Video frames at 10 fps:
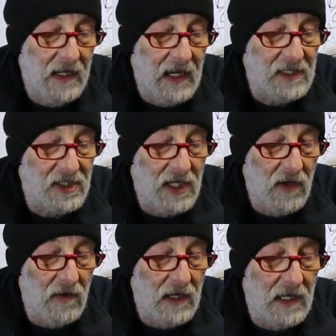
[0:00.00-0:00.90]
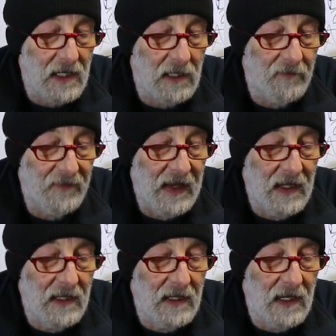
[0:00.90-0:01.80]
And so
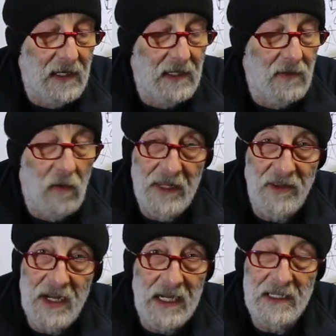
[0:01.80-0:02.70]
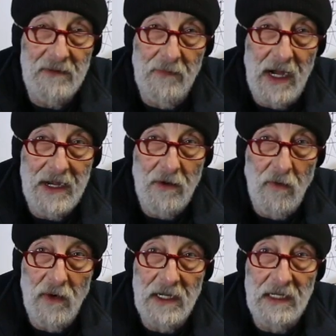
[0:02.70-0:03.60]
one thing that might
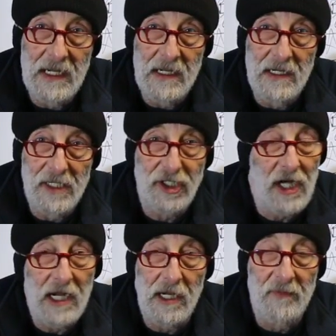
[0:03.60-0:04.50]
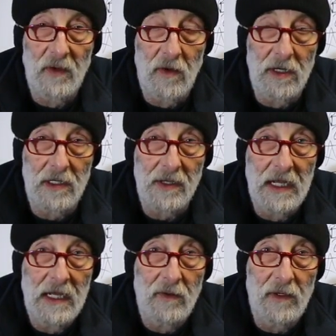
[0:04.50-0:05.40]
really shake up the world
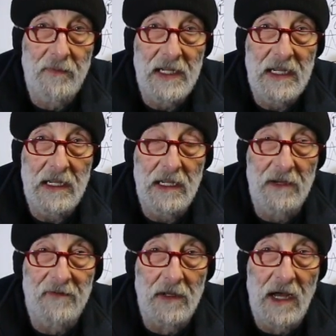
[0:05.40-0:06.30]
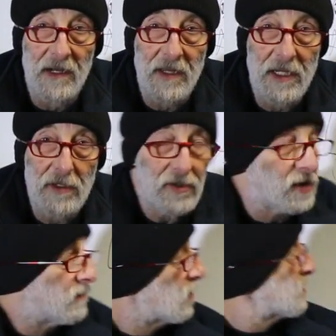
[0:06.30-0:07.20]
would be if a lot of the
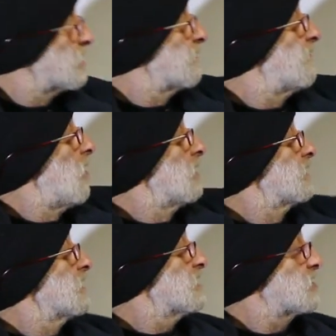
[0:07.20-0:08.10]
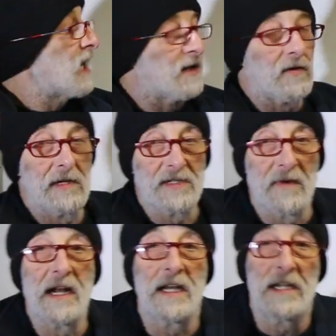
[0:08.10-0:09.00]
YouTubers that fall into these categories
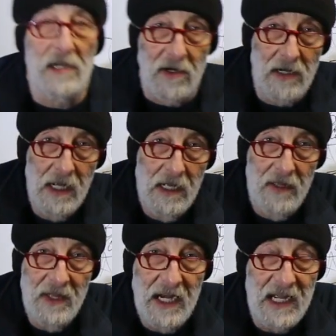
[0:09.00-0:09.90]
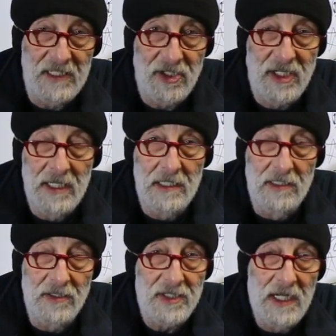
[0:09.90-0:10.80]
right here, that had
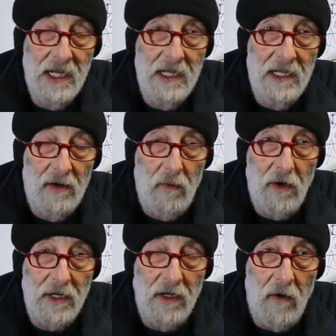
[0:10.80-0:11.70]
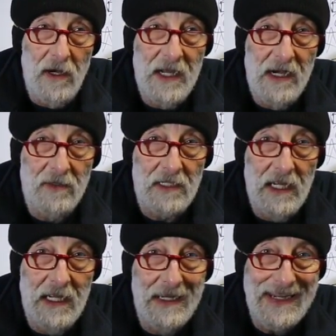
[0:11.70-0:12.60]
skills, were to go on out
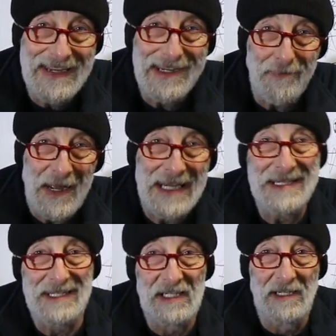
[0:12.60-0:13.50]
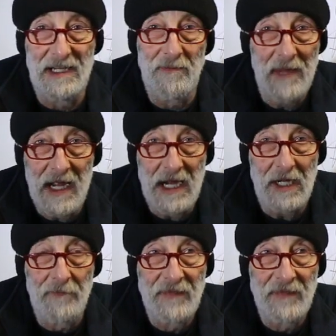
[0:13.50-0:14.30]
and independently make